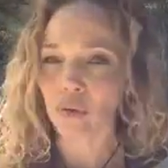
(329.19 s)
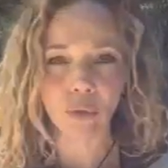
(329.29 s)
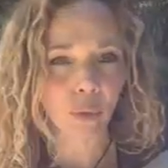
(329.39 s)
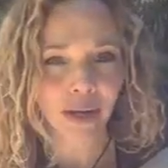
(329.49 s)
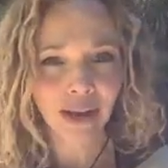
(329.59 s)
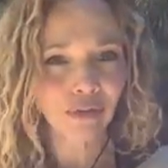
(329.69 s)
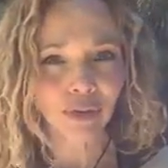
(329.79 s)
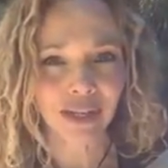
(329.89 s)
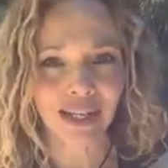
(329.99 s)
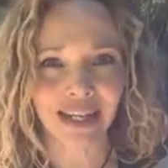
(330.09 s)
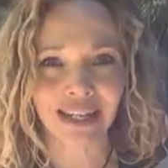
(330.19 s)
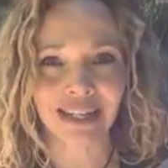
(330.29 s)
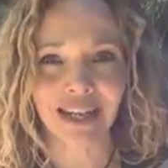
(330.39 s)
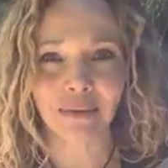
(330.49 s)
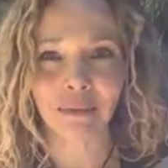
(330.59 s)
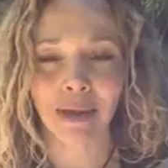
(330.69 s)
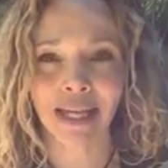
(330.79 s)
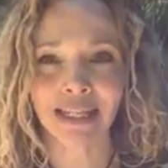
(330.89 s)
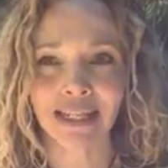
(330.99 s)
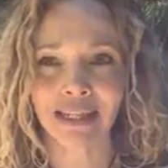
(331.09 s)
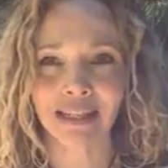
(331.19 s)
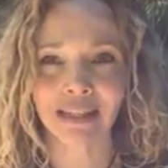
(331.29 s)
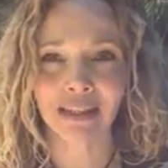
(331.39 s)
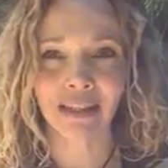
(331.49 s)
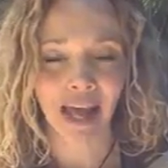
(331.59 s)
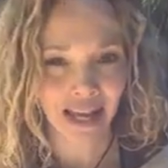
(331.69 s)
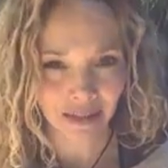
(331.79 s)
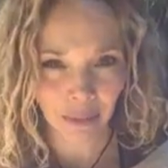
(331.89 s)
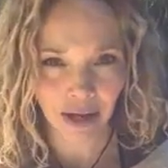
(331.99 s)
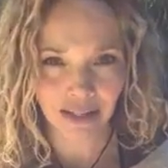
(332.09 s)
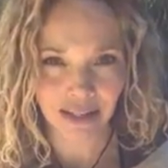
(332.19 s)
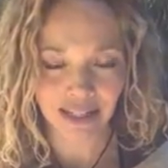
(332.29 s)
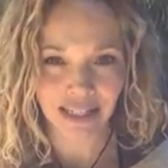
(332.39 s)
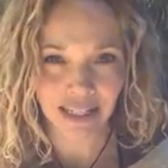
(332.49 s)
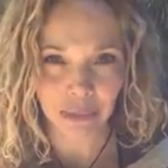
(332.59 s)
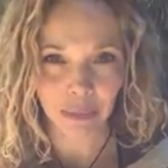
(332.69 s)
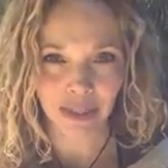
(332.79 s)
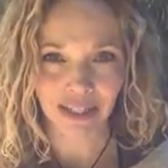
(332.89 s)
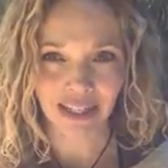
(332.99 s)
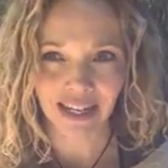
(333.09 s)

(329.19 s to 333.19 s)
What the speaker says: whatever it is that makes the animosity deepen.